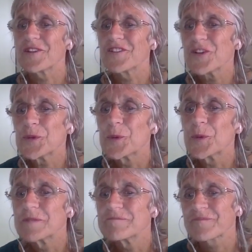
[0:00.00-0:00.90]
two.
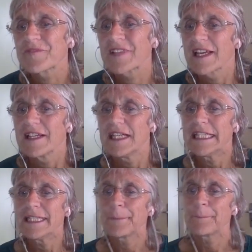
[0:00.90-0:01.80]

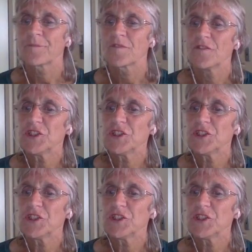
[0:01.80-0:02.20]
Would you